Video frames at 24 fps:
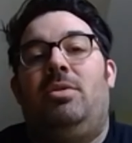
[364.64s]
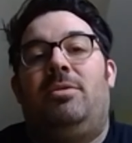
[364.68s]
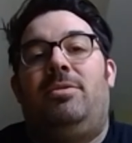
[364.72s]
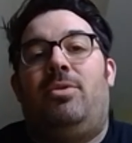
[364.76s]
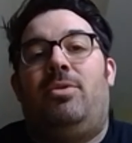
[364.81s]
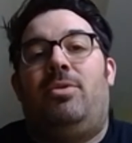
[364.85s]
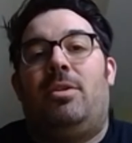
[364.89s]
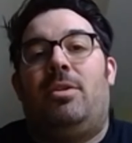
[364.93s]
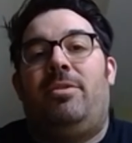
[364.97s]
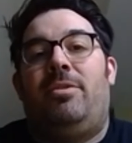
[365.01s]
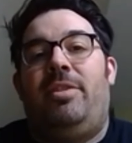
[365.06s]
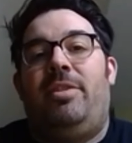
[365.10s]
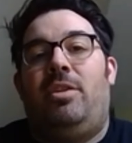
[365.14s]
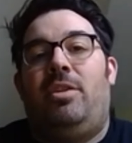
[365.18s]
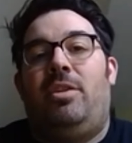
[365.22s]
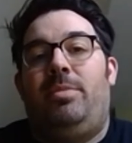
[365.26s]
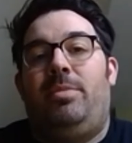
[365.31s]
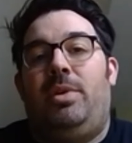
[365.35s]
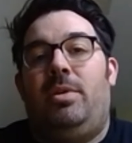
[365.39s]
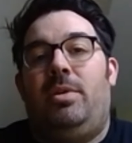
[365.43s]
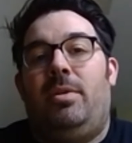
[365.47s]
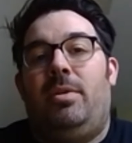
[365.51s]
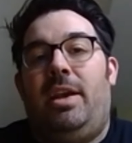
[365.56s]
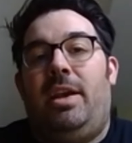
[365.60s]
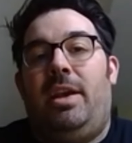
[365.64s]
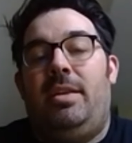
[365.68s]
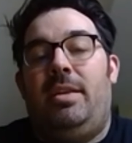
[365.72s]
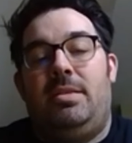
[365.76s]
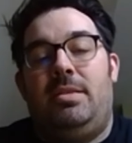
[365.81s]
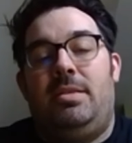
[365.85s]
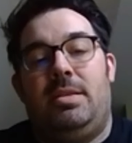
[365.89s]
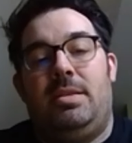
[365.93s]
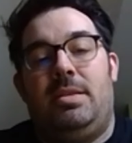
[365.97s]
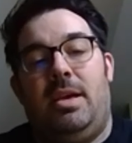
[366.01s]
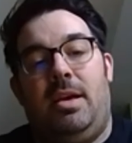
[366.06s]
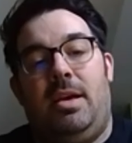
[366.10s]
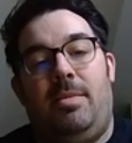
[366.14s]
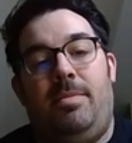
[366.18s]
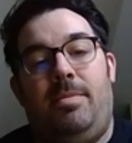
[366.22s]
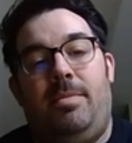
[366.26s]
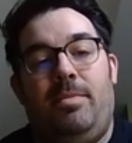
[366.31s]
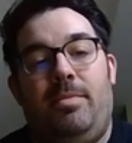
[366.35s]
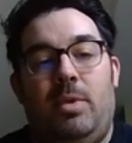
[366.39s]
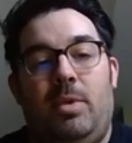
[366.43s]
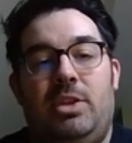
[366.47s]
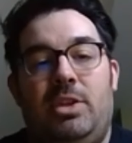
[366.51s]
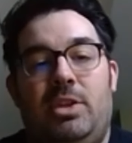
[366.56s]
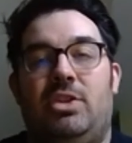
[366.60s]
4-phenylbutyrate,
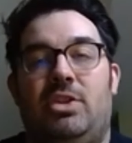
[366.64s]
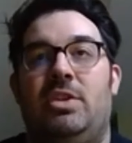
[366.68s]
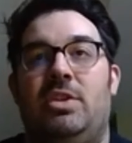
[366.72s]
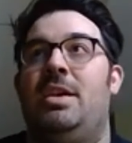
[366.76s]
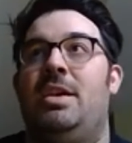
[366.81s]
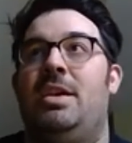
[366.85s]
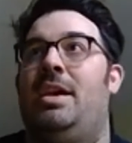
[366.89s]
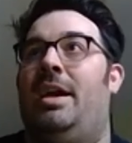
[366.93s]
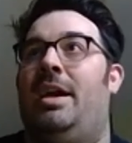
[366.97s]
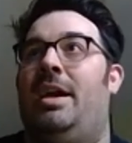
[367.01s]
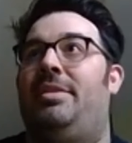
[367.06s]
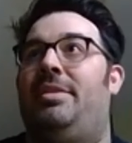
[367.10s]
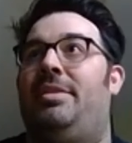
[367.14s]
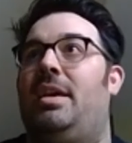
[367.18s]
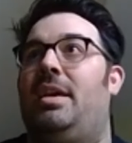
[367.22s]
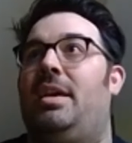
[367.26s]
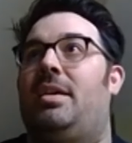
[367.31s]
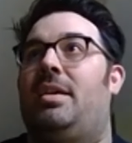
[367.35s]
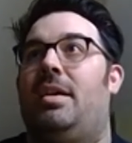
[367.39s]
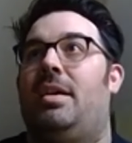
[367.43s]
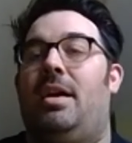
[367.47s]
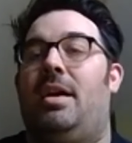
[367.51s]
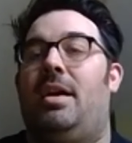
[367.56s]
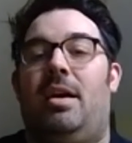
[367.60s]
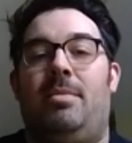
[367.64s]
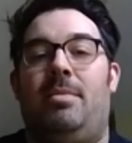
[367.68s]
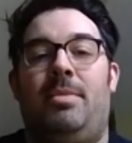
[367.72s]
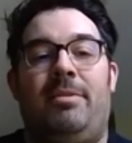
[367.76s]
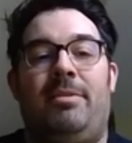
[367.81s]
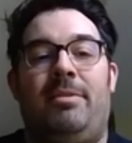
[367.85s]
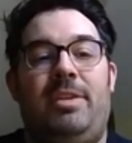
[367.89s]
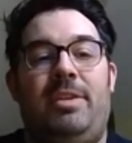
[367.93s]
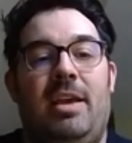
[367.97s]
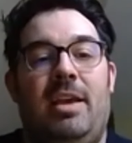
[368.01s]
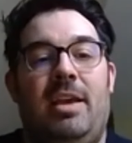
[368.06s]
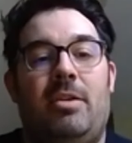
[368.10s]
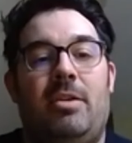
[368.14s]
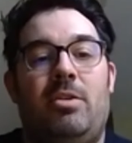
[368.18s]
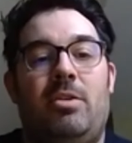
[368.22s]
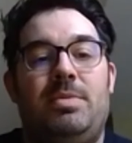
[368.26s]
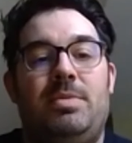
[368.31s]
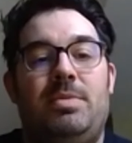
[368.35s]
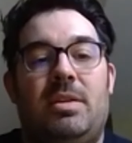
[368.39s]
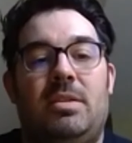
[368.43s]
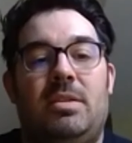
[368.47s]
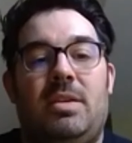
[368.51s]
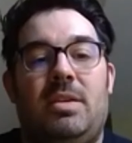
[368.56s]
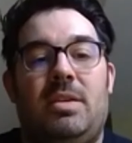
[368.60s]
which I think the Vienna group's
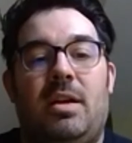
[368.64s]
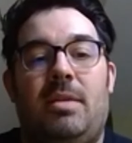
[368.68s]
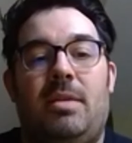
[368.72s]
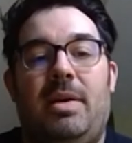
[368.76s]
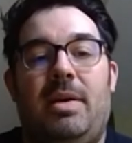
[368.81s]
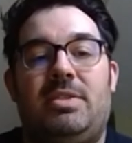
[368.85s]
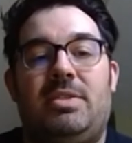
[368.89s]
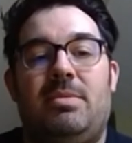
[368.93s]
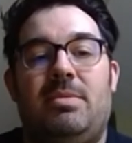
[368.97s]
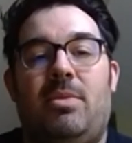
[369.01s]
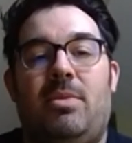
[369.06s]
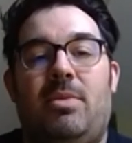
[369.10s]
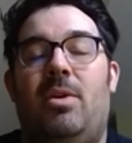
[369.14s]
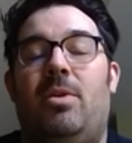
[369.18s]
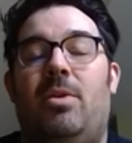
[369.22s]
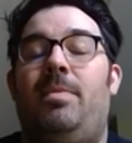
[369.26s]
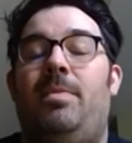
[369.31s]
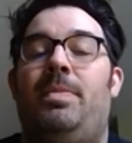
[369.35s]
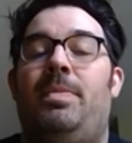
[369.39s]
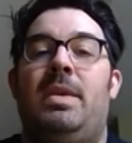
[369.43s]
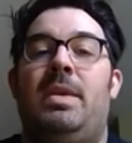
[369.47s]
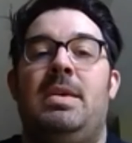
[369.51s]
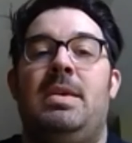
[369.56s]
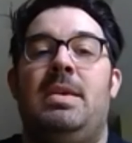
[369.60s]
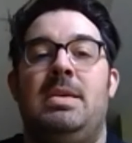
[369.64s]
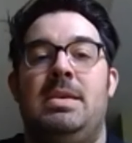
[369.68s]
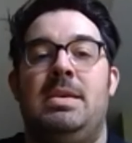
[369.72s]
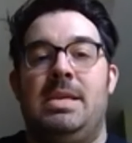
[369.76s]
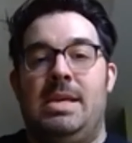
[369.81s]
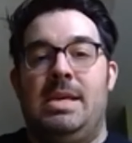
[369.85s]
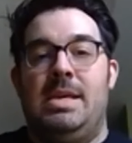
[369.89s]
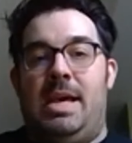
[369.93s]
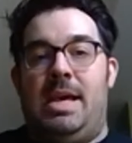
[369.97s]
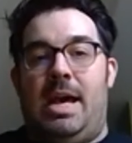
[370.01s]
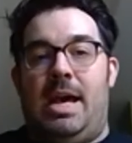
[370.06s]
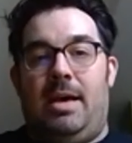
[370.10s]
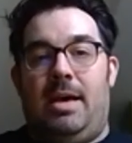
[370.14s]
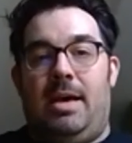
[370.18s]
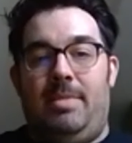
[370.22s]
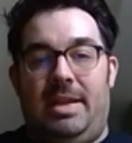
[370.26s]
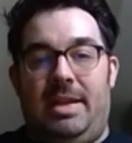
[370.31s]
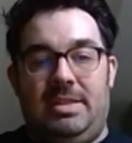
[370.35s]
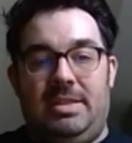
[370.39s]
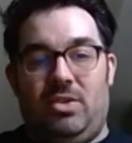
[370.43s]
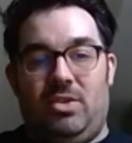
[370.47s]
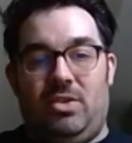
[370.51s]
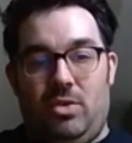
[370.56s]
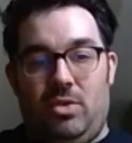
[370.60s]
going to talk about tomorrow.
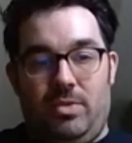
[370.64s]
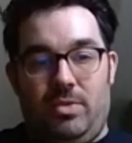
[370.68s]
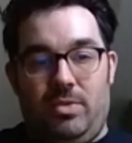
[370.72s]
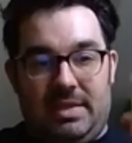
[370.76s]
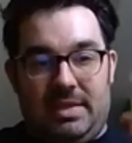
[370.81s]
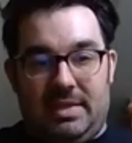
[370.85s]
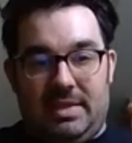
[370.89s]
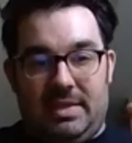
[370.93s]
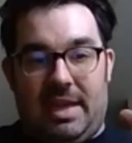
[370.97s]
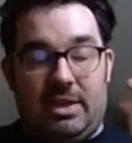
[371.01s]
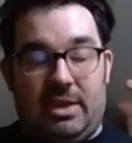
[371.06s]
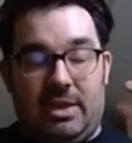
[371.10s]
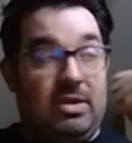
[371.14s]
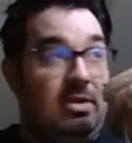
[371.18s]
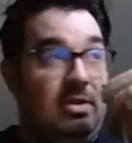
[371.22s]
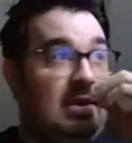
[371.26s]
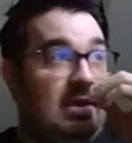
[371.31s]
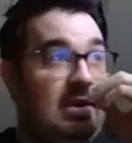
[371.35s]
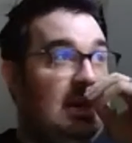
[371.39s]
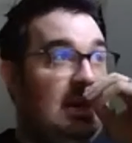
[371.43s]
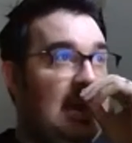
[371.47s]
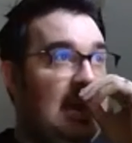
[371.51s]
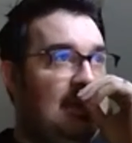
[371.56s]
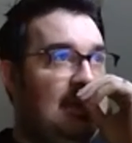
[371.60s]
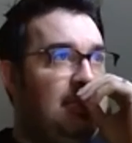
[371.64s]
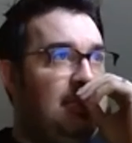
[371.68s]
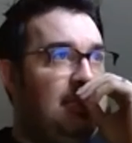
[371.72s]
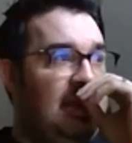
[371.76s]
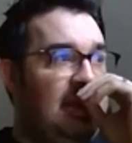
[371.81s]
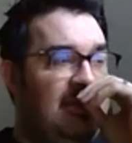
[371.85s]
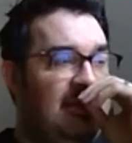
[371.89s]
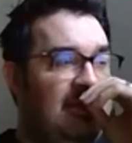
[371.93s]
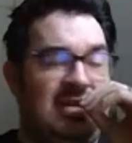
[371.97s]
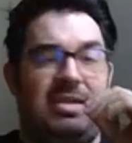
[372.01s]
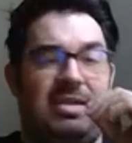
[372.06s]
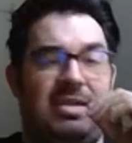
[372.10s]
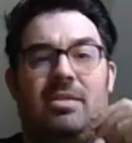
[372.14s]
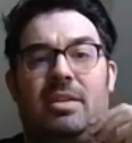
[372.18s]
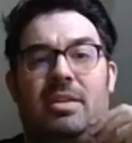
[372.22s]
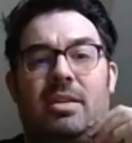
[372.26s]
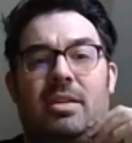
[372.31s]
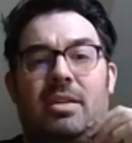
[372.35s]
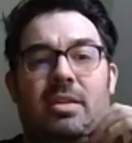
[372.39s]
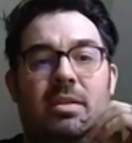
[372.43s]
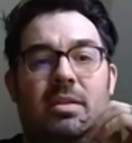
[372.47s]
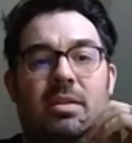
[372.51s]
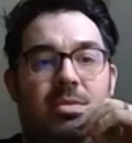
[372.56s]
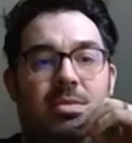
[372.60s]
And so this is actually, I believe it's a
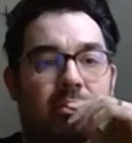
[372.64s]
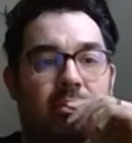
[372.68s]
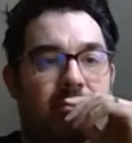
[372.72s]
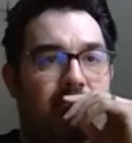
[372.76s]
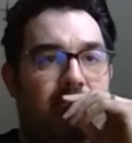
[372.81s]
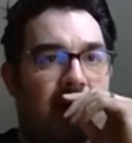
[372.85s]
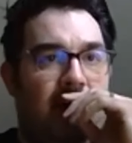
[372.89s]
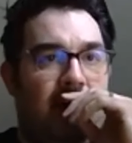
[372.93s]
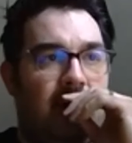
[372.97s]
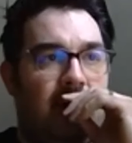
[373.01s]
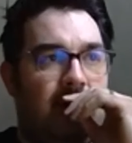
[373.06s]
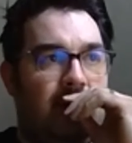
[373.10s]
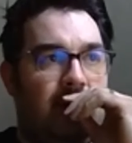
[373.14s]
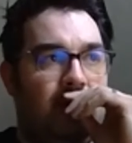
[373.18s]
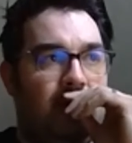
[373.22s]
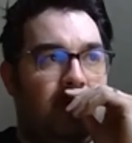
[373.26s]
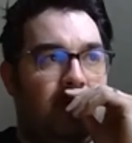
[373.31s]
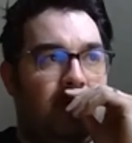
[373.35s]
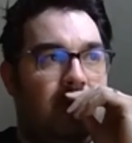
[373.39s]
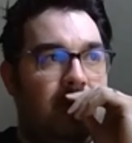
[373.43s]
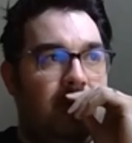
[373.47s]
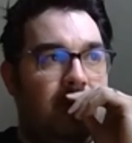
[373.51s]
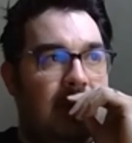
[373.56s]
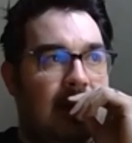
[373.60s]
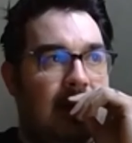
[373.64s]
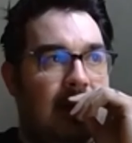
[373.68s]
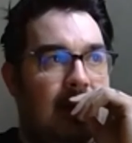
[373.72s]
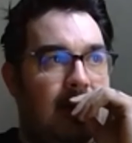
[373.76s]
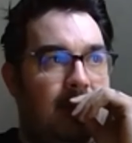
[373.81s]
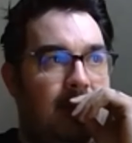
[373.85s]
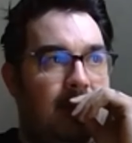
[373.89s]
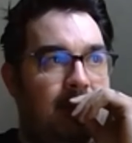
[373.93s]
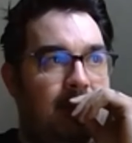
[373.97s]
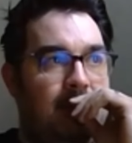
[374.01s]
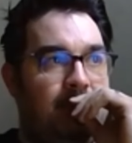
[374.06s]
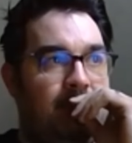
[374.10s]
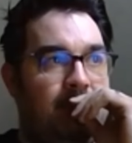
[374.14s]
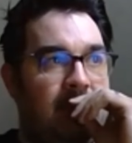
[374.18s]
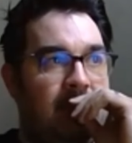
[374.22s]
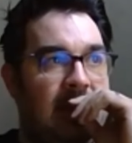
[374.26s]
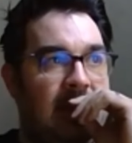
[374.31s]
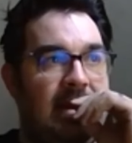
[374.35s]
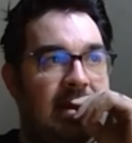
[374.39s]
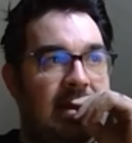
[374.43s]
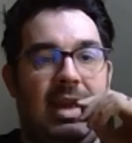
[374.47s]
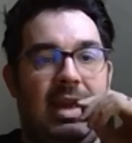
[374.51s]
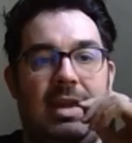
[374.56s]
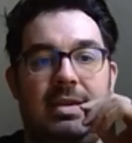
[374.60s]
clinically approved molecule,
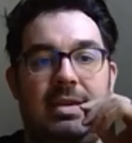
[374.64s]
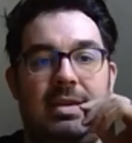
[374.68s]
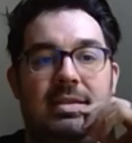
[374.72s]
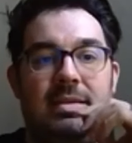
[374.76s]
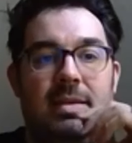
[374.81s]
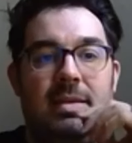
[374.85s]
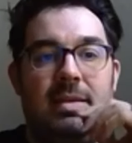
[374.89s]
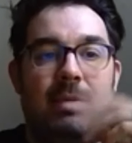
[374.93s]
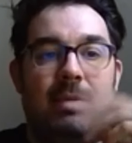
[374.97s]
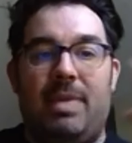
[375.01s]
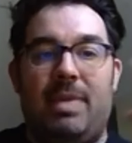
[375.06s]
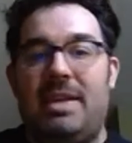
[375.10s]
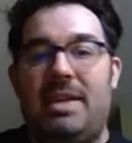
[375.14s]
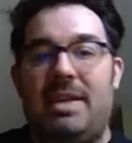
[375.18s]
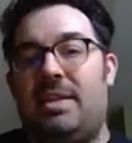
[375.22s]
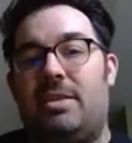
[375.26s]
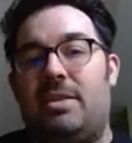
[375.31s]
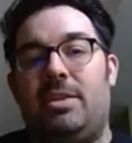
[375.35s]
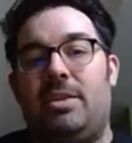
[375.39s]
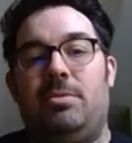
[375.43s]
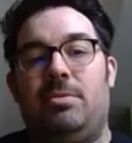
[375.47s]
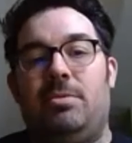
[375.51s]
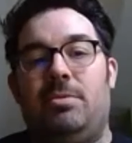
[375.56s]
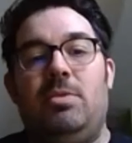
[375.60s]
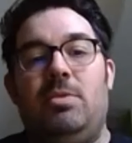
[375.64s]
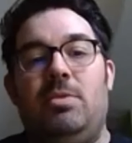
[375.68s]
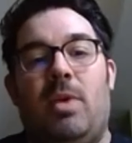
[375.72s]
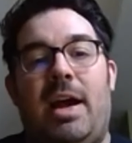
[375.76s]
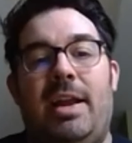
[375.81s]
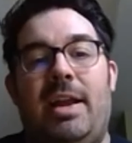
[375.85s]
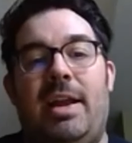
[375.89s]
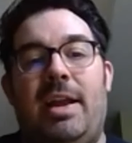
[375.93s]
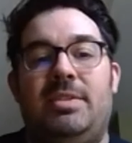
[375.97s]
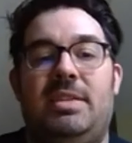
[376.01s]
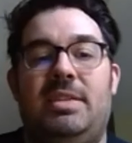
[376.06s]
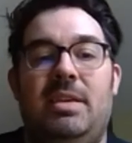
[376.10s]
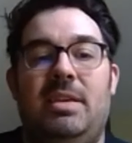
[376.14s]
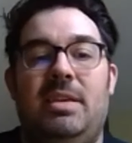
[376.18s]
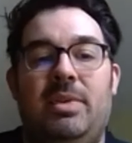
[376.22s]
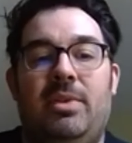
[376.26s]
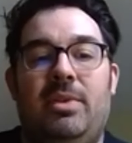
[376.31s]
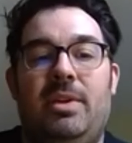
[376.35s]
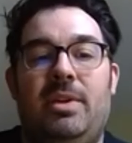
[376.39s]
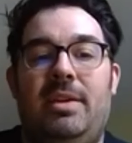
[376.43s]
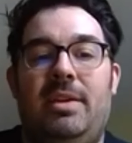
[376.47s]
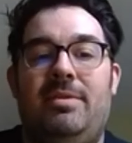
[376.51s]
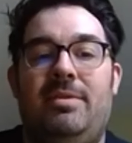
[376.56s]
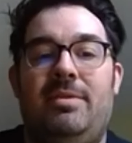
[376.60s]
and it basically rewires the
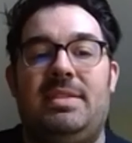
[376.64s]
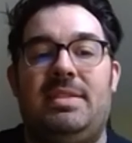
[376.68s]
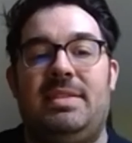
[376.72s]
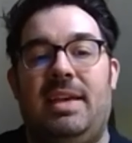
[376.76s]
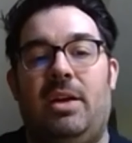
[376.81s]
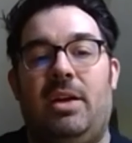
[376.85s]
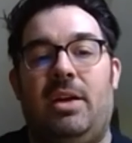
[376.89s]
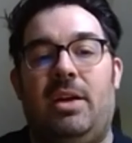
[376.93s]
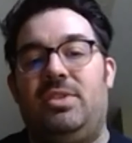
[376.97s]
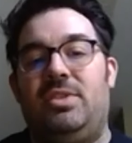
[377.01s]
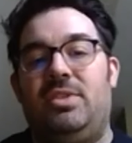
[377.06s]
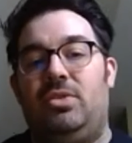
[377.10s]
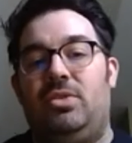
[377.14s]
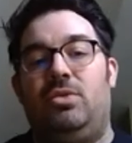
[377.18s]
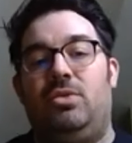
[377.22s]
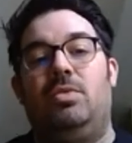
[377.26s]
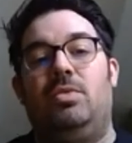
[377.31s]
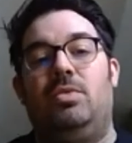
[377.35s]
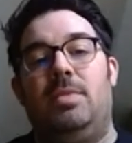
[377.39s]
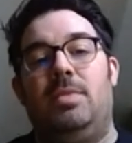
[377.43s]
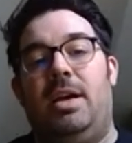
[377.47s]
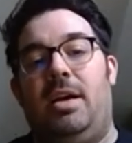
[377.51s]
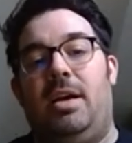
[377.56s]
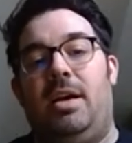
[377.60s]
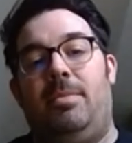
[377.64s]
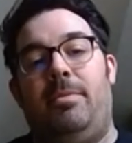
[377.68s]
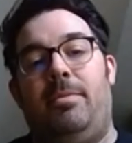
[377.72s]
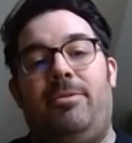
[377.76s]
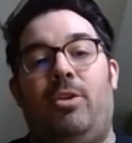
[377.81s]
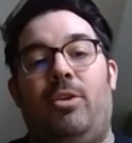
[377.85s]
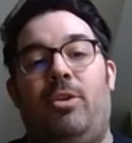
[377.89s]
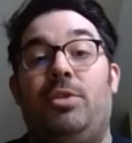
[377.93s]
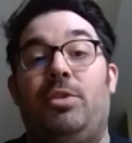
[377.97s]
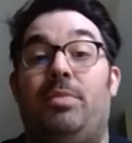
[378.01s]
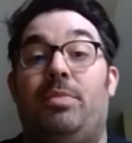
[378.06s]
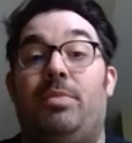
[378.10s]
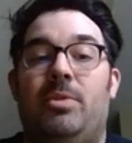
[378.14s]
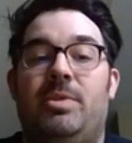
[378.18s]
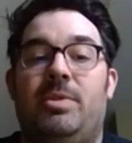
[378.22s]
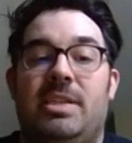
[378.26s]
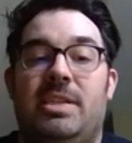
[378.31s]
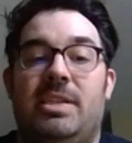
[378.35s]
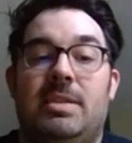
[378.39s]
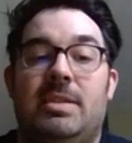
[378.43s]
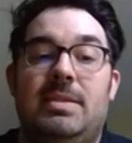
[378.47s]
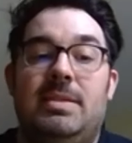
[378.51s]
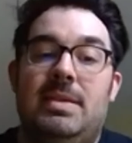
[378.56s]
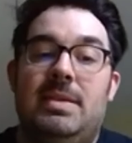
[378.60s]
ability of the cell to fold
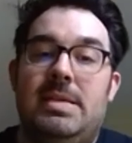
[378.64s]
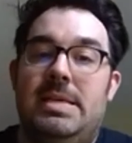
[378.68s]
proteins.